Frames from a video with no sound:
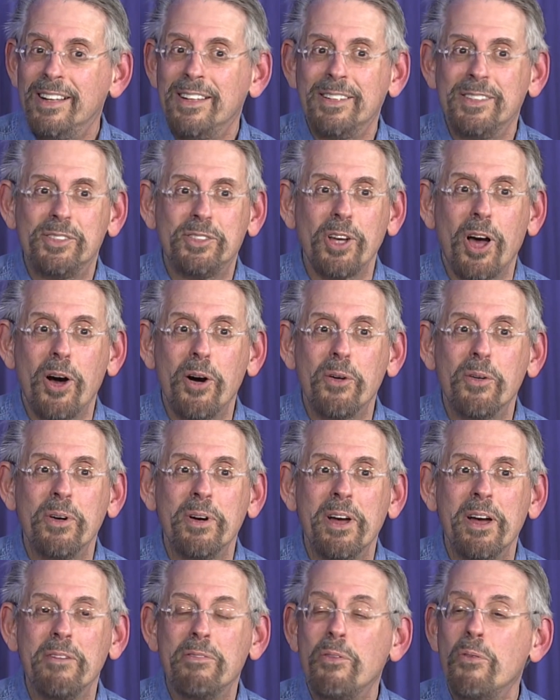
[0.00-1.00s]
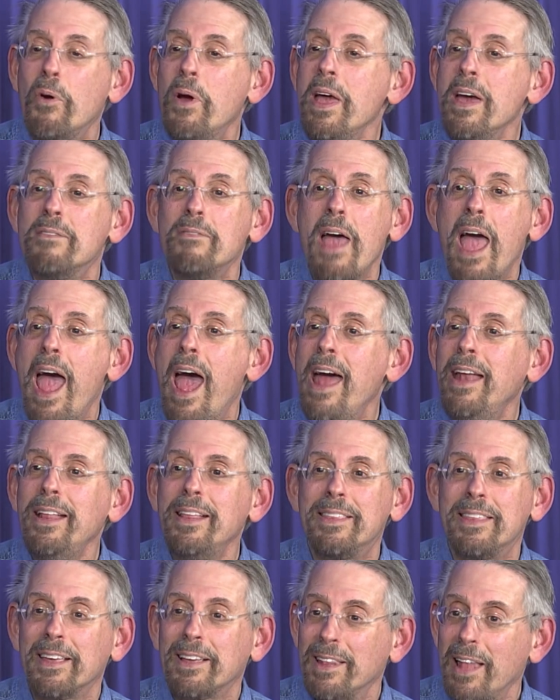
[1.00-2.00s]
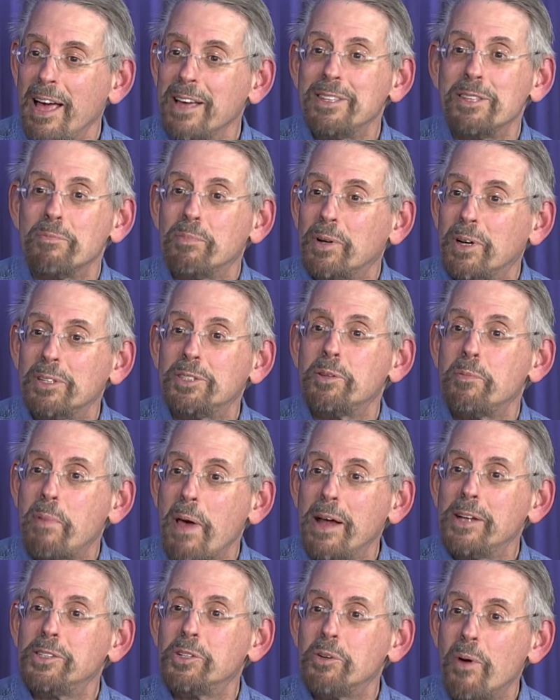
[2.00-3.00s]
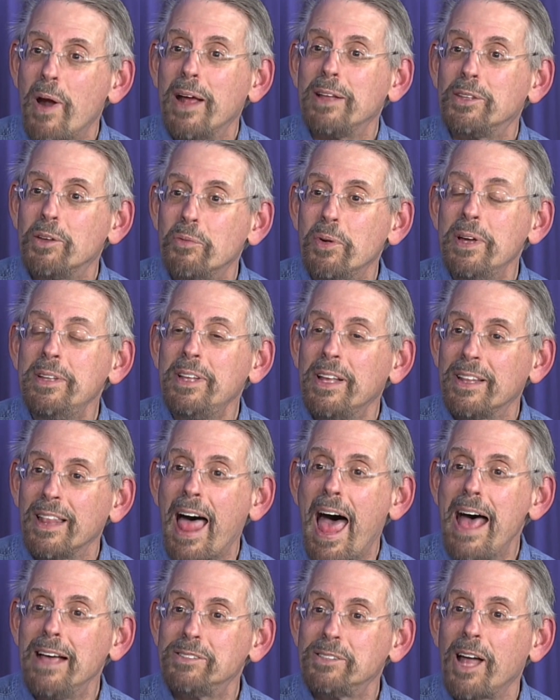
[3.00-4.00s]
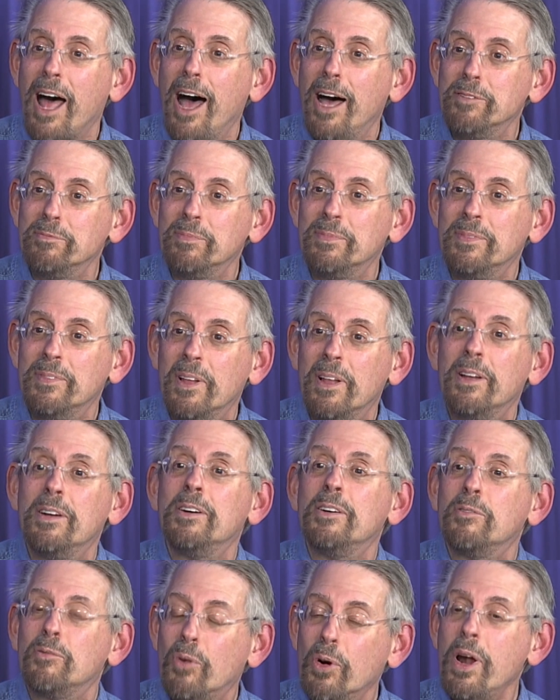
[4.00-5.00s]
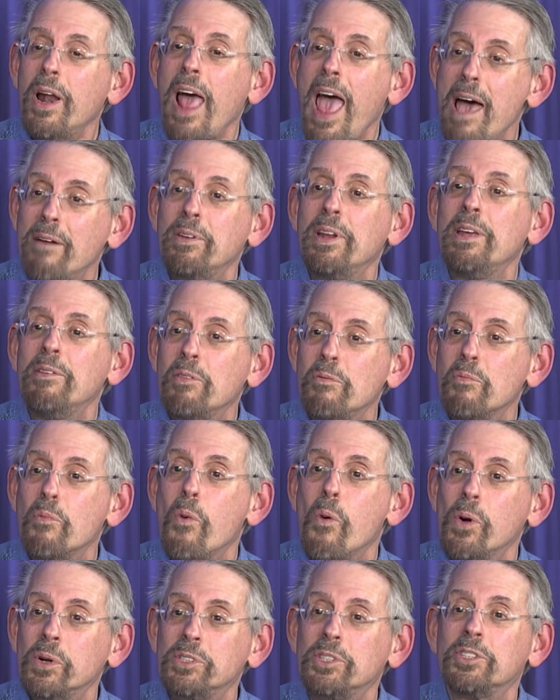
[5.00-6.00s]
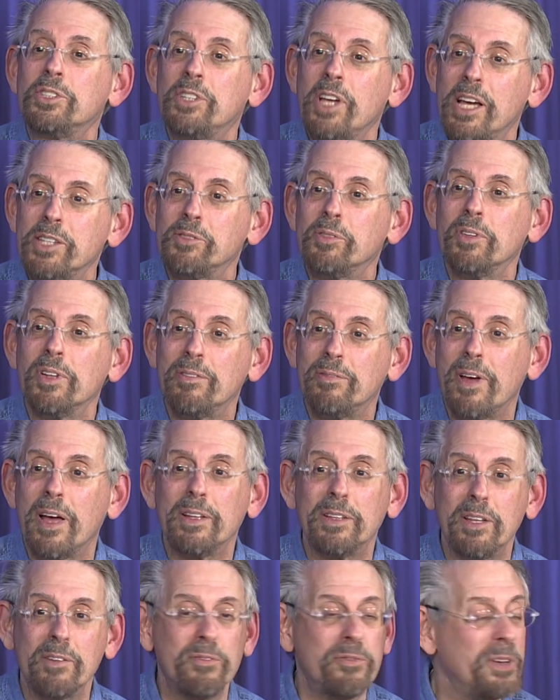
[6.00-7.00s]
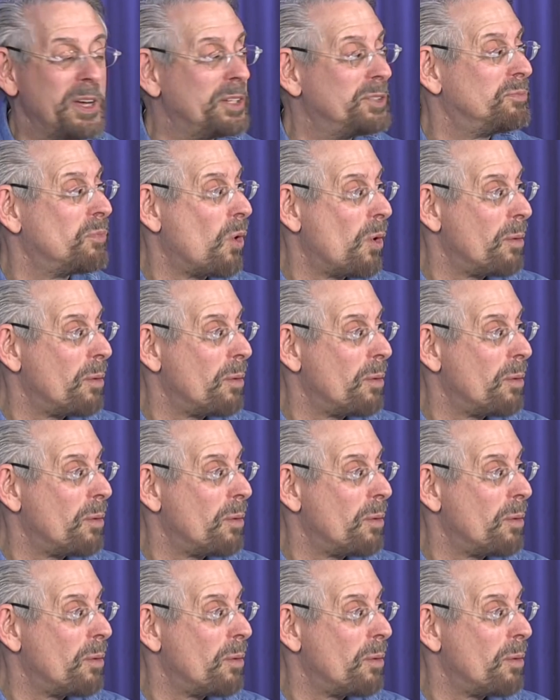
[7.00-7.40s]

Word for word: So if we have anything like the participation rate that we did last time, we're going to have an even more successful event that feeds more